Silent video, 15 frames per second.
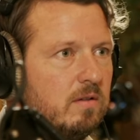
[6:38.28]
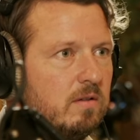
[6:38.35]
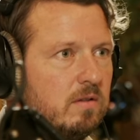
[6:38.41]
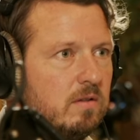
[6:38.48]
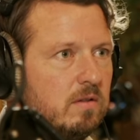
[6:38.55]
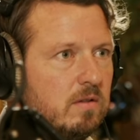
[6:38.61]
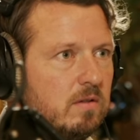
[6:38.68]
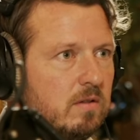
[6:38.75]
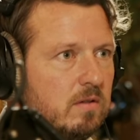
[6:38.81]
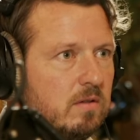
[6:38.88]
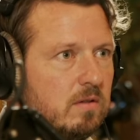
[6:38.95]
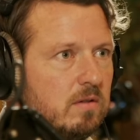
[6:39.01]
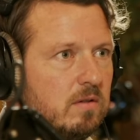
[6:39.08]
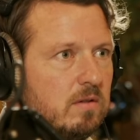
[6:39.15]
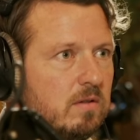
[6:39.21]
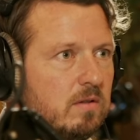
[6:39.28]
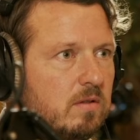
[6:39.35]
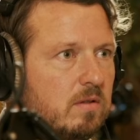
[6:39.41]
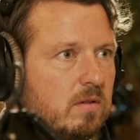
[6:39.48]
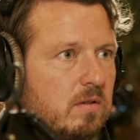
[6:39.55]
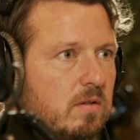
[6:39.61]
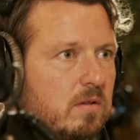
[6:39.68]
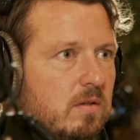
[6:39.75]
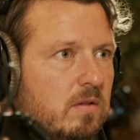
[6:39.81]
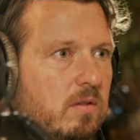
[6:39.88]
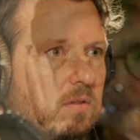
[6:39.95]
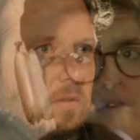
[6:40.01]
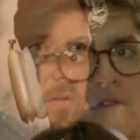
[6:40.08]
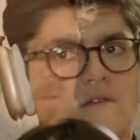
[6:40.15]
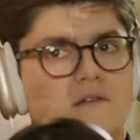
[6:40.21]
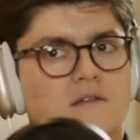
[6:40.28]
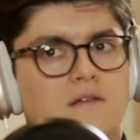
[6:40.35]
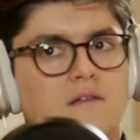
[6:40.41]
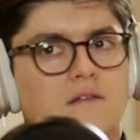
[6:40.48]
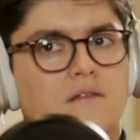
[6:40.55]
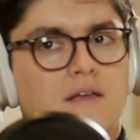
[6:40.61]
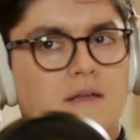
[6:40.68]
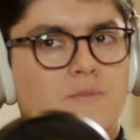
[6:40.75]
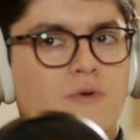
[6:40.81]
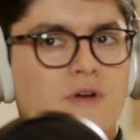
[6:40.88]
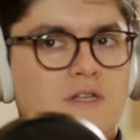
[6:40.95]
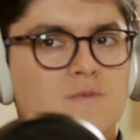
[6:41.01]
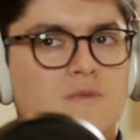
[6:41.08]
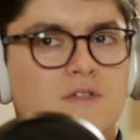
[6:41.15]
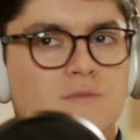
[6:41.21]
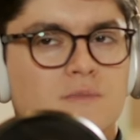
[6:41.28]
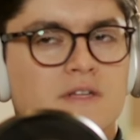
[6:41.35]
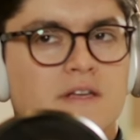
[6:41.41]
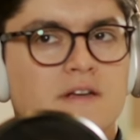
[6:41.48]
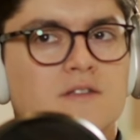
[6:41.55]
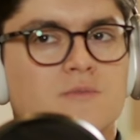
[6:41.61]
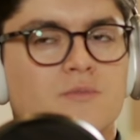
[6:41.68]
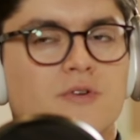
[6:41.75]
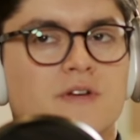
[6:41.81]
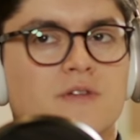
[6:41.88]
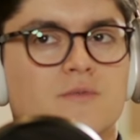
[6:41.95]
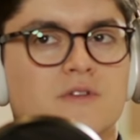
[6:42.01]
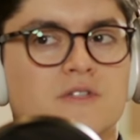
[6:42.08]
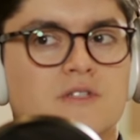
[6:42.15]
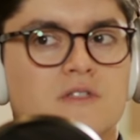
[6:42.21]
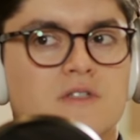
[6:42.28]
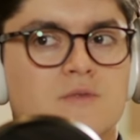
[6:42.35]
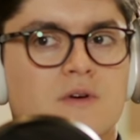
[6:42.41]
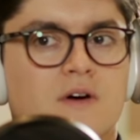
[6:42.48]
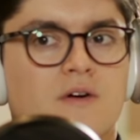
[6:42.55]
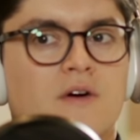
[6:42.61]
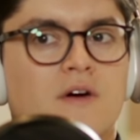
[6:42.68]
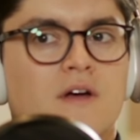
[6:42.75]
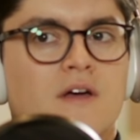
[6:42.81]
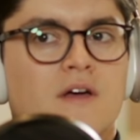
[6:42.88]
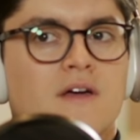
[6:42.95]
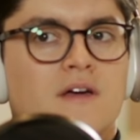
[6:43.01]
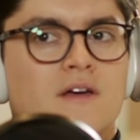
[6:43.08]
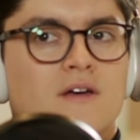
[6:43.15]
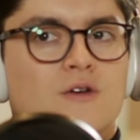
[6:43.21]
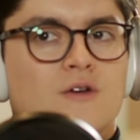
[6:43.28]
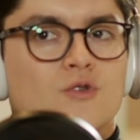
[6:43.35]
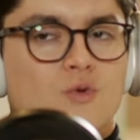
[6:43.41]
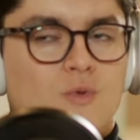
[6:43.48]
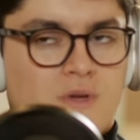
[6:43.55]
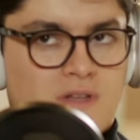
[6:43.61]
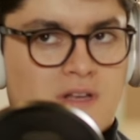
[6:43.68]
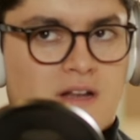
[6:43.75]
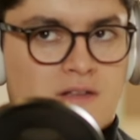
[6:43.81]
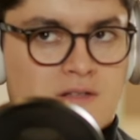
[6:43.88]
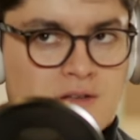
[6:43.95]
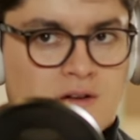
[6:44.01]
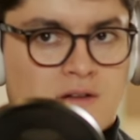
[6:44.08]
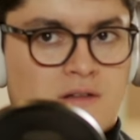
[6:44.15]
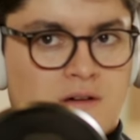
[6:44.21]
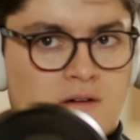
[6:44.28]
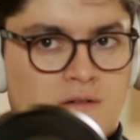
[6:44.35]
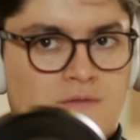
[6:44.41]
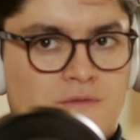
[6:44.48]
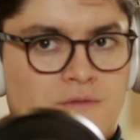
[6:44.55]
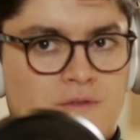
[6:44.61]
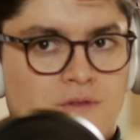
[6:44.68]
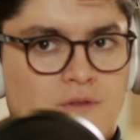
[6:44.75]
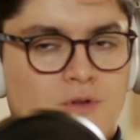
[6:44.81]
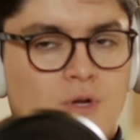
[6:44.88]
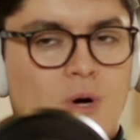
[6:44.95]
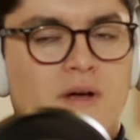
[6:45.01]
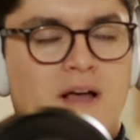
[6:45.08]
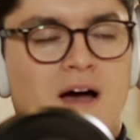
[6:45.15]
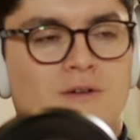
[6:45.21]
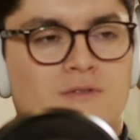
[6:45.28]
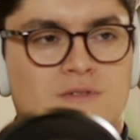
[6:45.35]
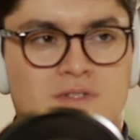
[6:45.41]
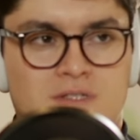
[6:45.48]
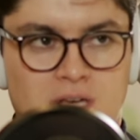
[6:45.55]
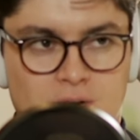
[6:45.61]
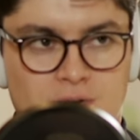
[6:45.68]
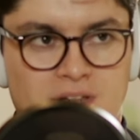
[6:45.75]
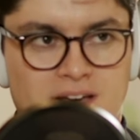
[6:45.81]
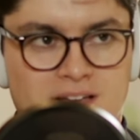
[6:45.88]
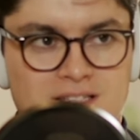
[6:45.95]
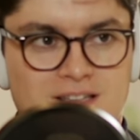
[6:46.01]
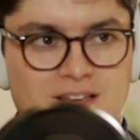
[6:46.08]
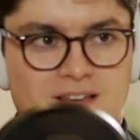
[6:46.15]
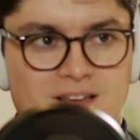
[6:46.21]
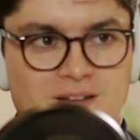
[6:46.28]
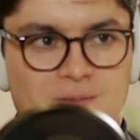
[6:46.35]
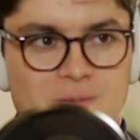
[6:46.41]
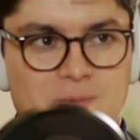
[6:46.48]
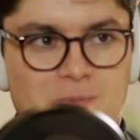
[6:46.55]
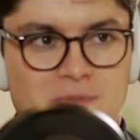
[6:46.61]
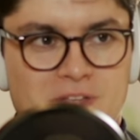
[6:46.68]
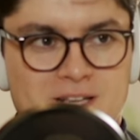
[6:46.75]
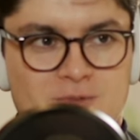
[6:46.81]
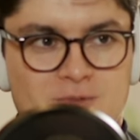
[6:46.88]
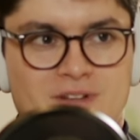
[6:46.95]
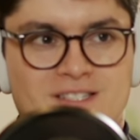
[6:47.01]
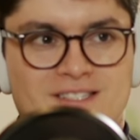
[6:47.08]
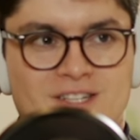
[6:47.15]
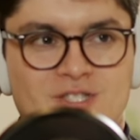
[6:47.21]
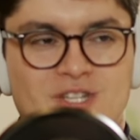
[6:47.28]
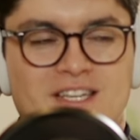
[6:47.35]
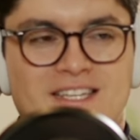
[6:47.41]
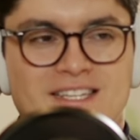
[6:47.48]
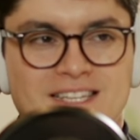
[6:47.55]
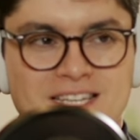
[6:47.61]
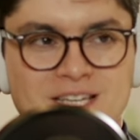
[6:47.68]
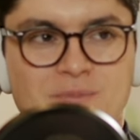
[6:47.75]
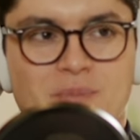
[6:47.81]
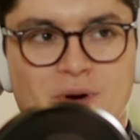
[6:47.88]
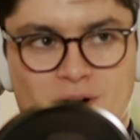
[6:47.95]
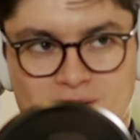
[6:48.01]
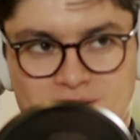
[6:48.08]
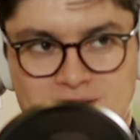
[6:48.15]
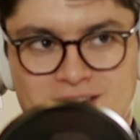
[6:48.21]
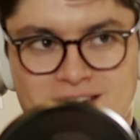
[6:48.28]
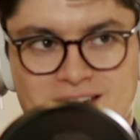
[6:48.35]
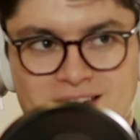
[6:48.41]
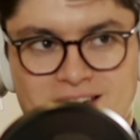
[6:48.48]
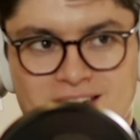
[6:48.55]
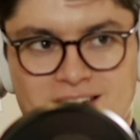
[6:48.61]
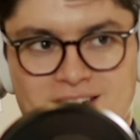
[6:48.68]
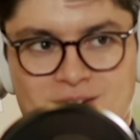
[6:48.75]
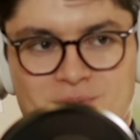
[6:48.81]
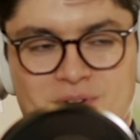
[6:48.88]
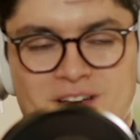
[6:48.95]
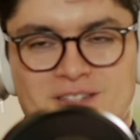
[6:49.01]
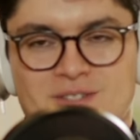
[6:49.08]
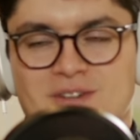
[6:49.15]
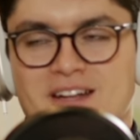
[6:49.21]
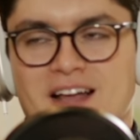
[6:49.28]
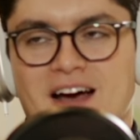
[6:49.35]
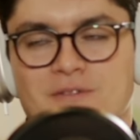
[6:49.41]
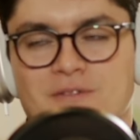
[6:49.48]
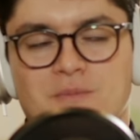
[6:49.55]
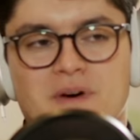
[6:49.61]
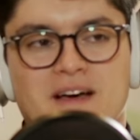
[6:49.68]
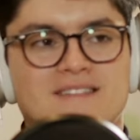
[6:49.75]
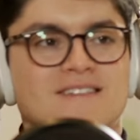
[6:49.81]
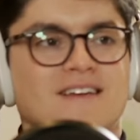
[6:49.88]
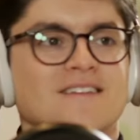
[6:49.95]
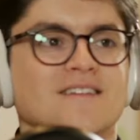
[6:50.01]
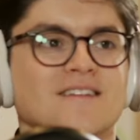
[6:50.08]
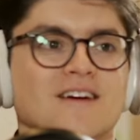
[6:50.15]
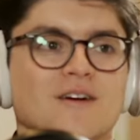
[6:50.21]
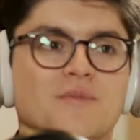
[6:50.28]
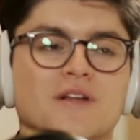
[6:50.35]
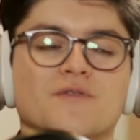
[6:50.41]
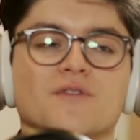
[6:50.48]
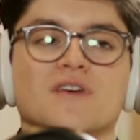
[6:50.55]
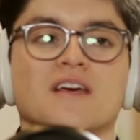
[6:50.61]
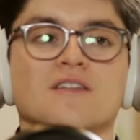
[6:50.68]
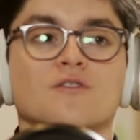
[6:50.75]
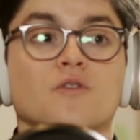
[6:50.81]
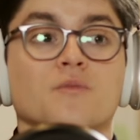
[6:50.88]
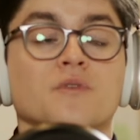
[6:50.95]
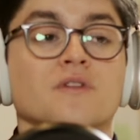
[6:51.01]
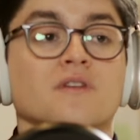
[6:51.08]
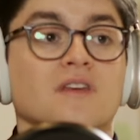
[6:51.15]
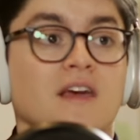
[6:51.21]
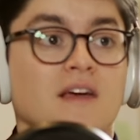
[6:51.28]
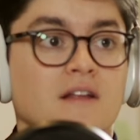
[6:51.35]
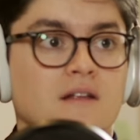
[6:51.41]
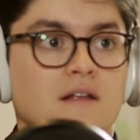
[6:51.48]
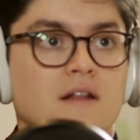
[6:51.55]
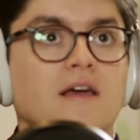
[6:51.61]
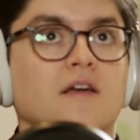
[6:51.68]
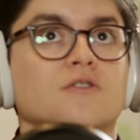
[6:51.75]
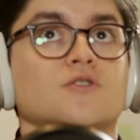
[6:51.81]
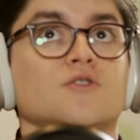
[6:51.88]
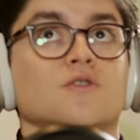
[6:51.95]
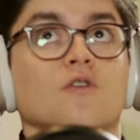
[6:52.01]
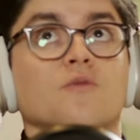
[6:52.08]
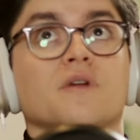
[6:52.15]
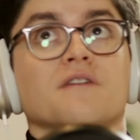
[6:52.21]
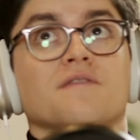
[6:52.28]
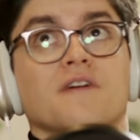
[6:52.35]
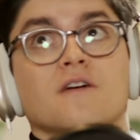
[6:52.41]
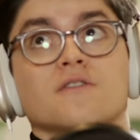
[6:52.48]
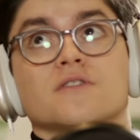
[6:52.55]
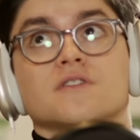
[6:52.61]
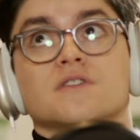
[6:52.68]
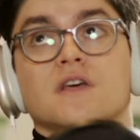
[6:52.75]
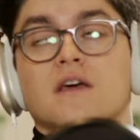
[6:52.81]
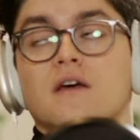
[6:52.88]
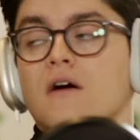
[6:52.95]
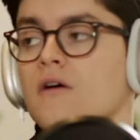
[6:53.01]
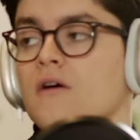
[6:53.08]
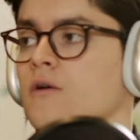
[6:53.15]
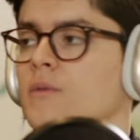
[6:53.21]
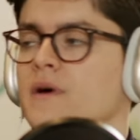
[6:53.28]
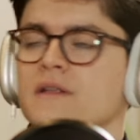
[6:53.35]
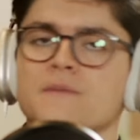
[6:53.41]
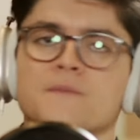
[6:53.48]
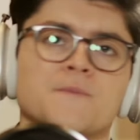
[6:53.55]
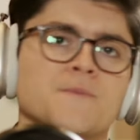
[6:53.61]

Nice, and I think that that brings me to my next point, which is as well, doing that is not enough. Knowing how to sell that, as well, is such a key part because you can have the best idea, but if you can't communicate it, and I hear so many founders saying, "Oh, but